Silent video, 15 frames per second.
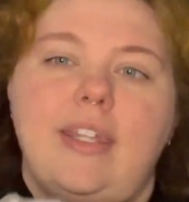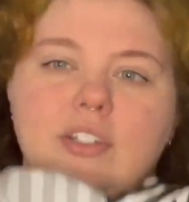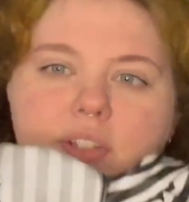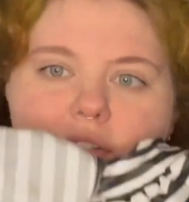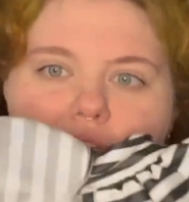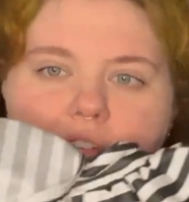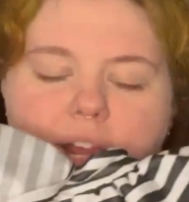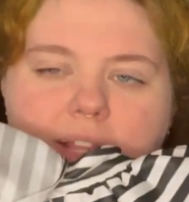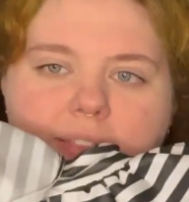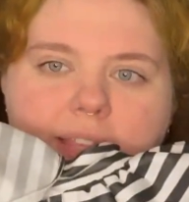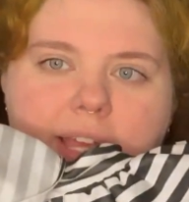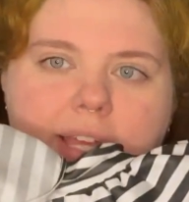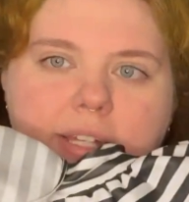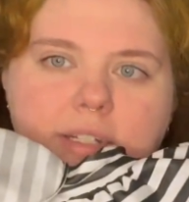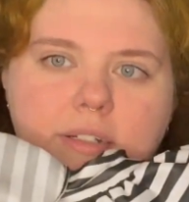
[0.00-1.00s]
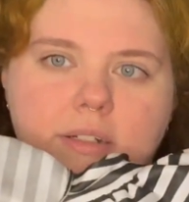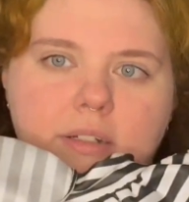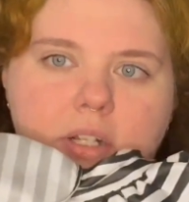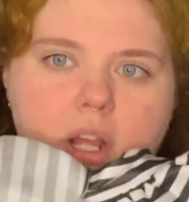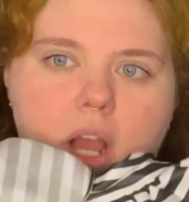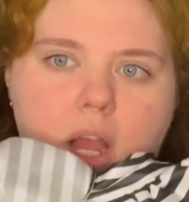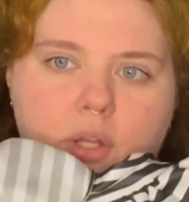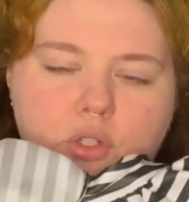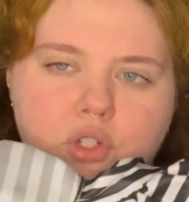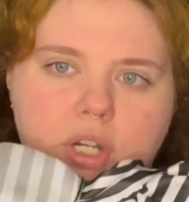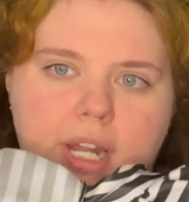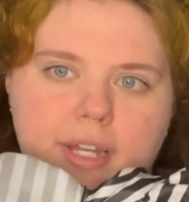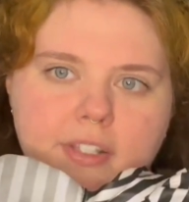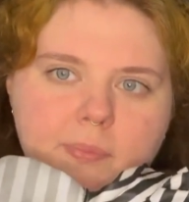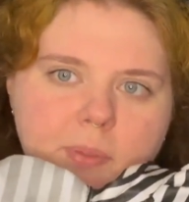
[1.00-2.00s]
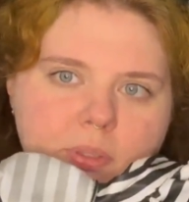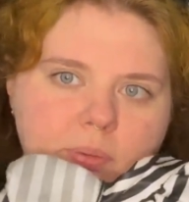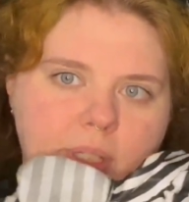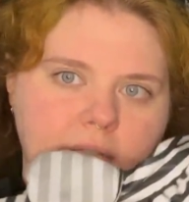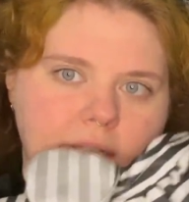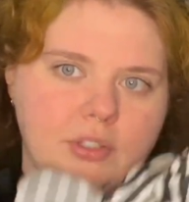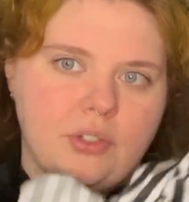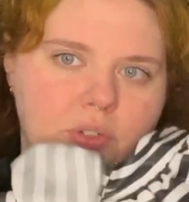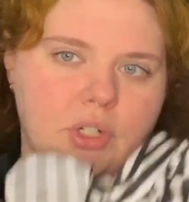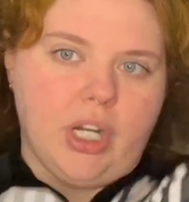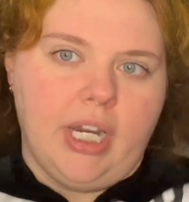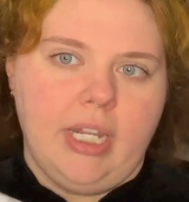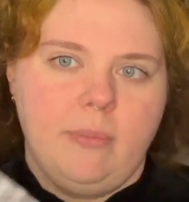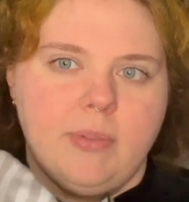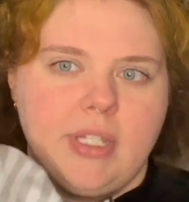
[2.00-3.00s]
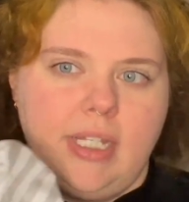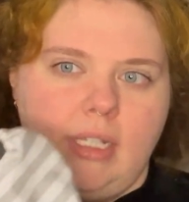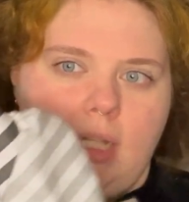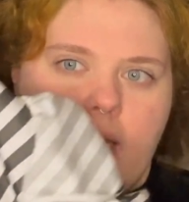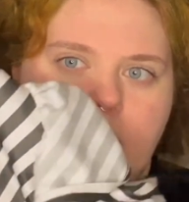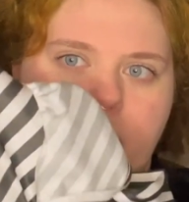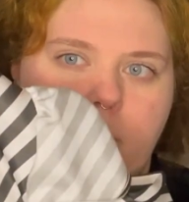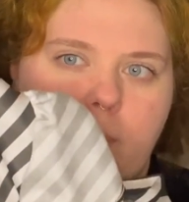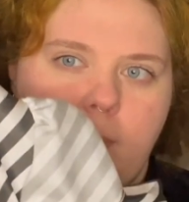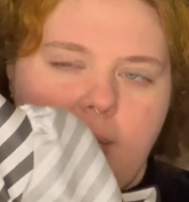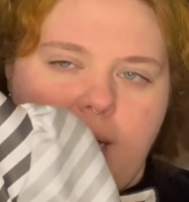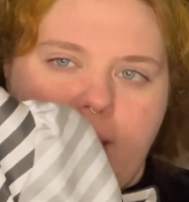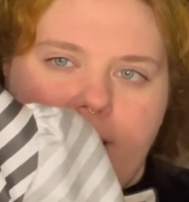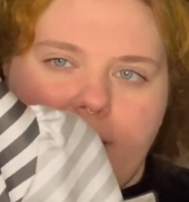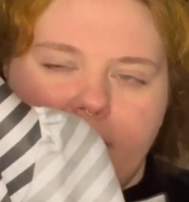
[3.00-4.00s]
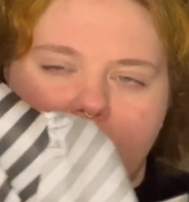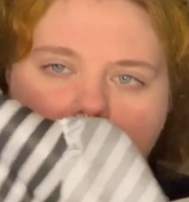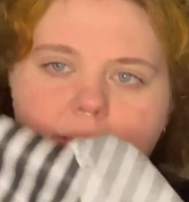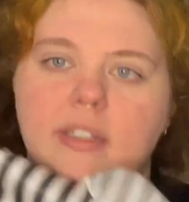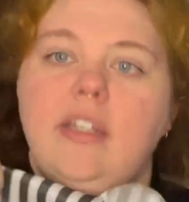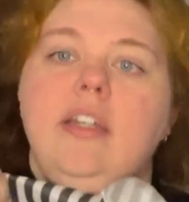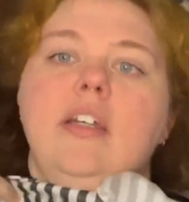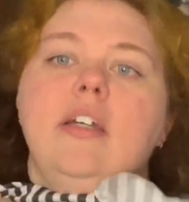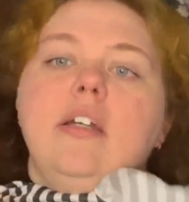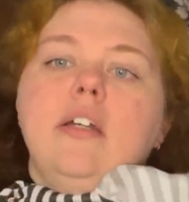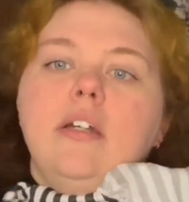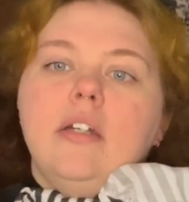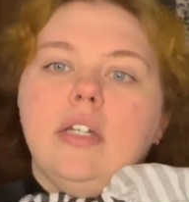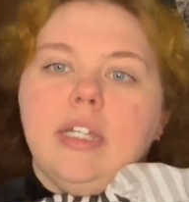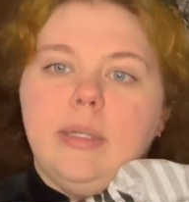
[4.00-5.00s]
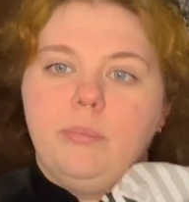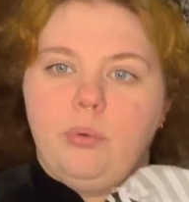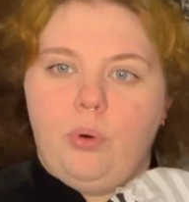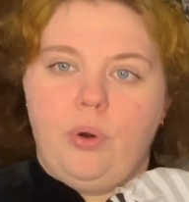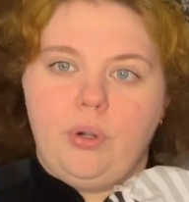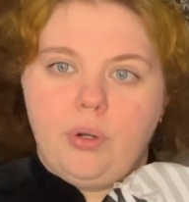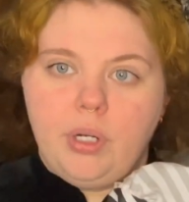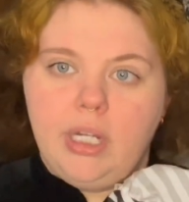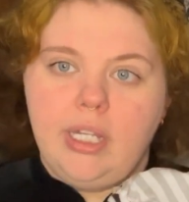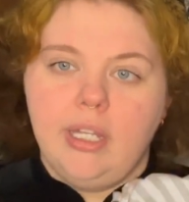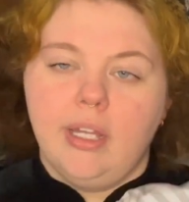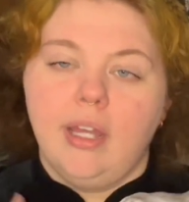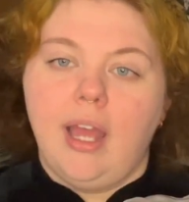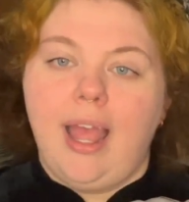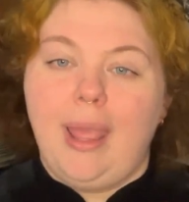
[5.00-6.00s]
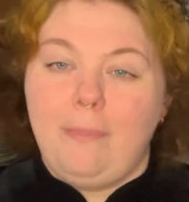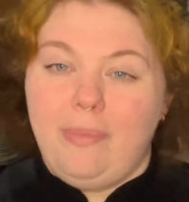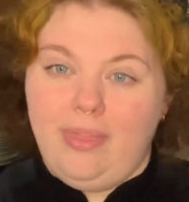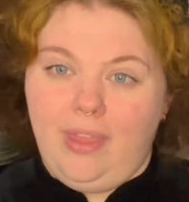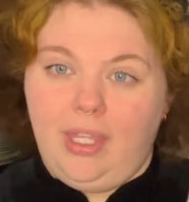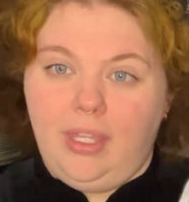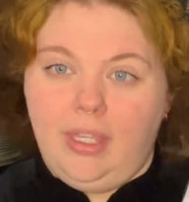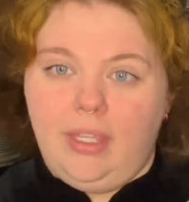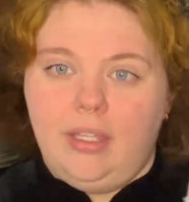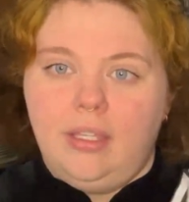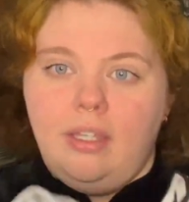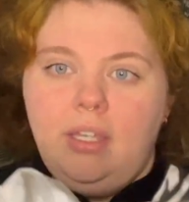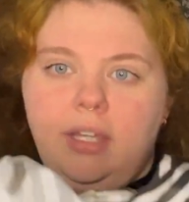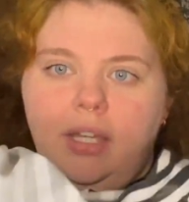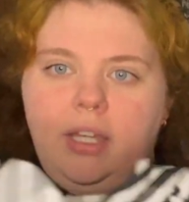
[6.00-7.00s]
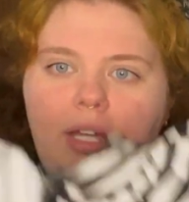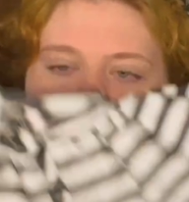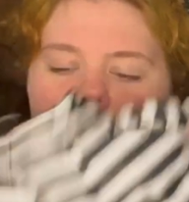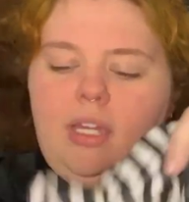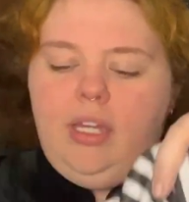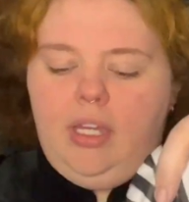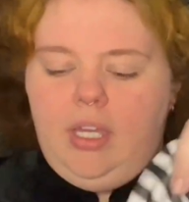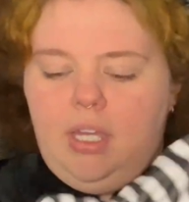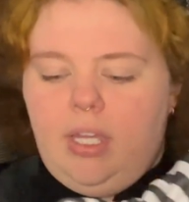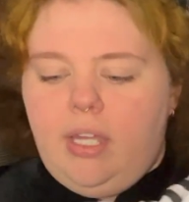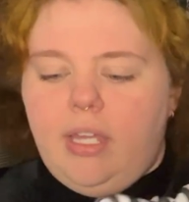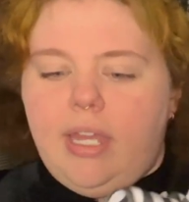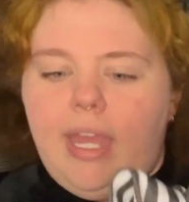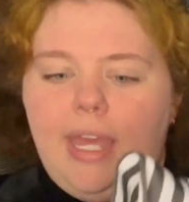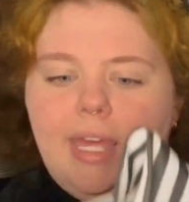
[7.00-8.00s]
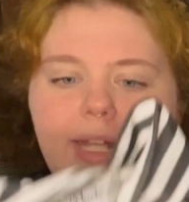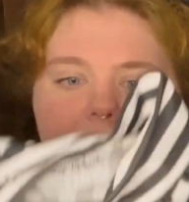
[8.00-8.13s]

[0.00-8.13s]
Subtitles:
just create that contrast between the stripes and like a black embroidery, I'm thinking. And